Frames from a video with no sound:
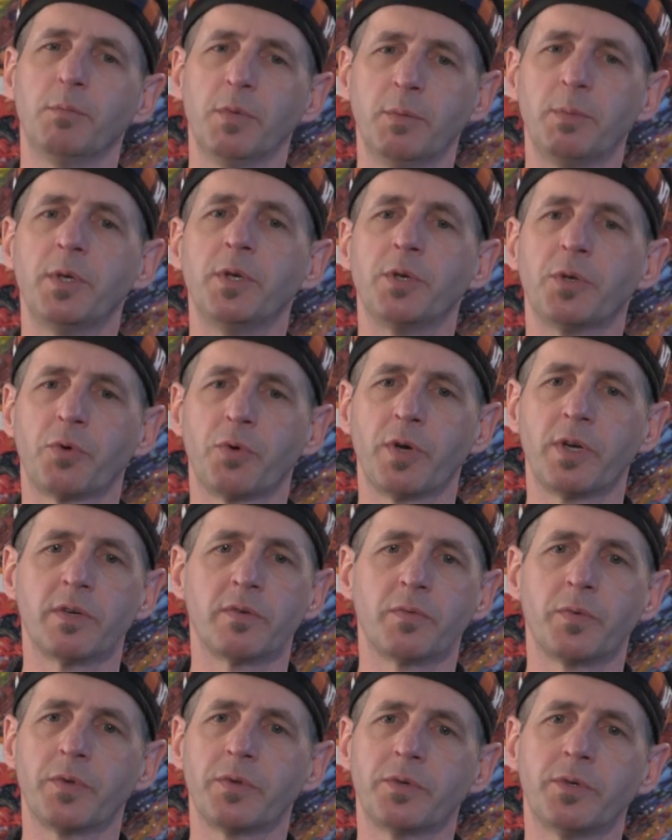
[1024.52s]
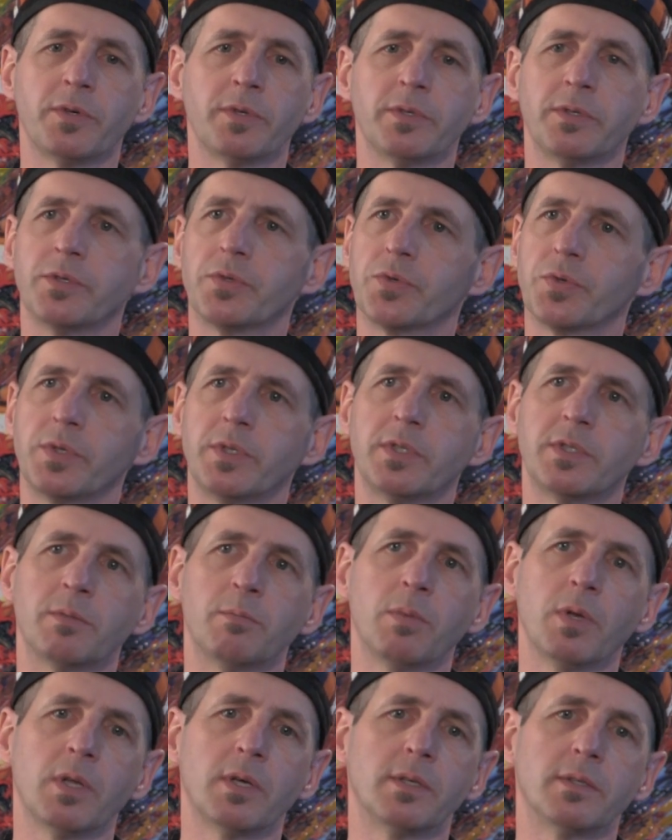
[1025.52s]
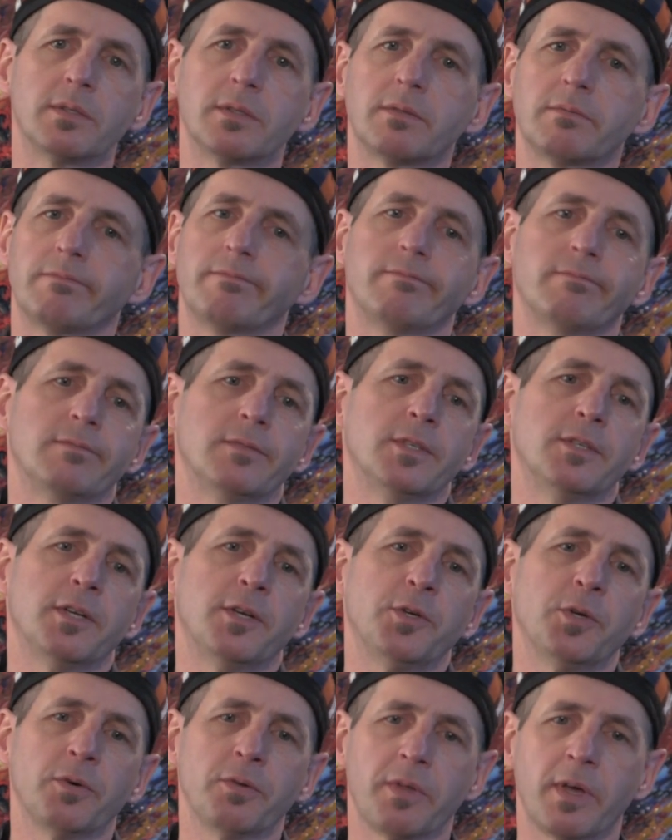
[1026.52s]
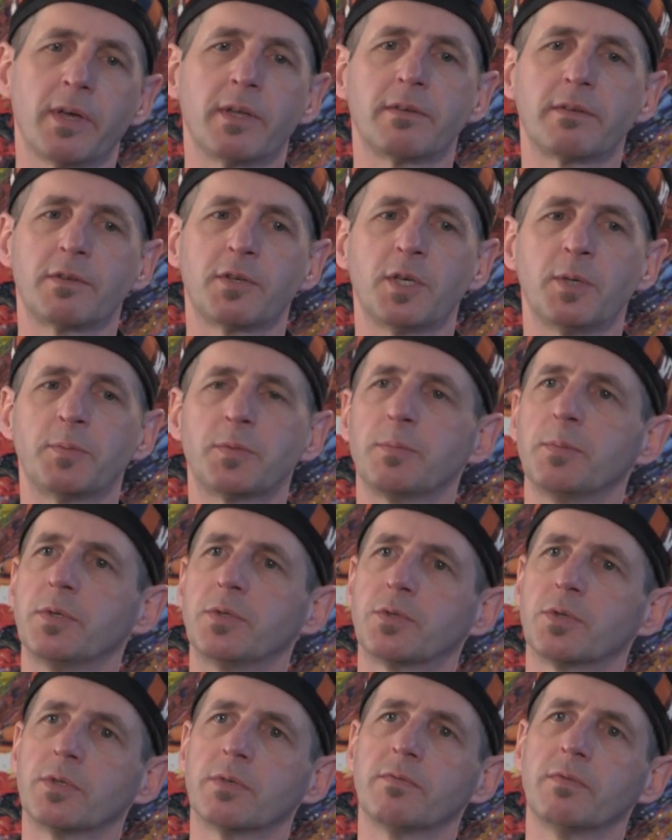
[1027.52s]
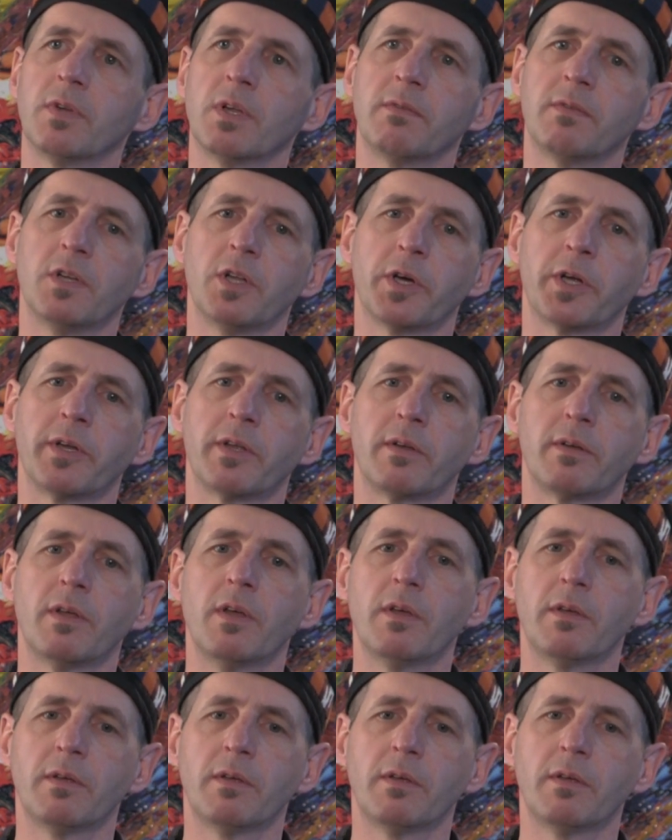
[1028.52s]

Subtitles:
me being creative with dirt and trees and plants. And I know that keeps me sort of level-headed.